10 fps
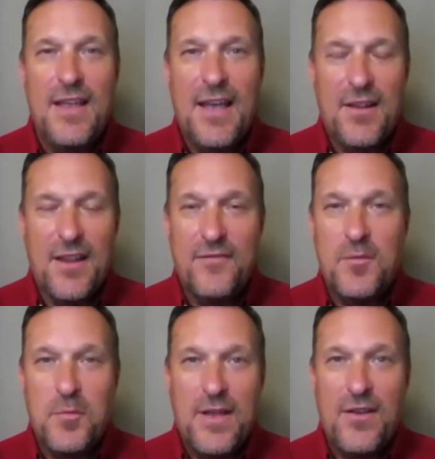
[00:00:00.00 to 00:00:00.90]
I'd love to
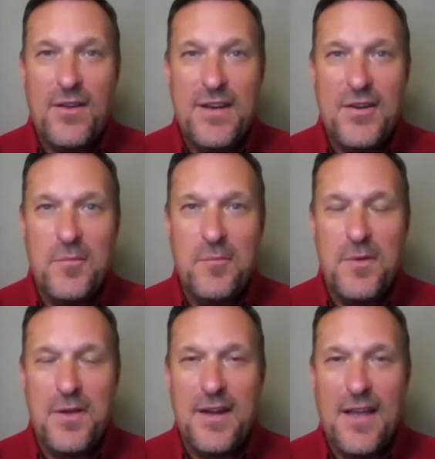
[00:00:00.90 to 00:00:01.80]
play it on here,
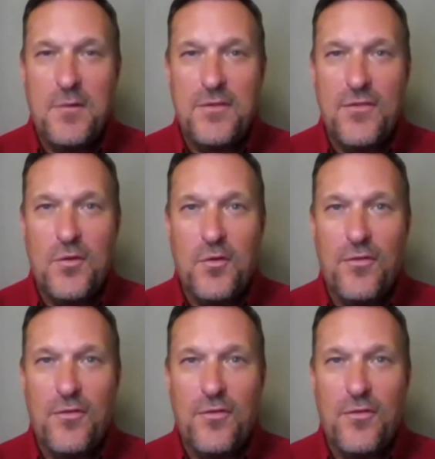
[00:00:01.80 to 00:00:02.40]
but I was told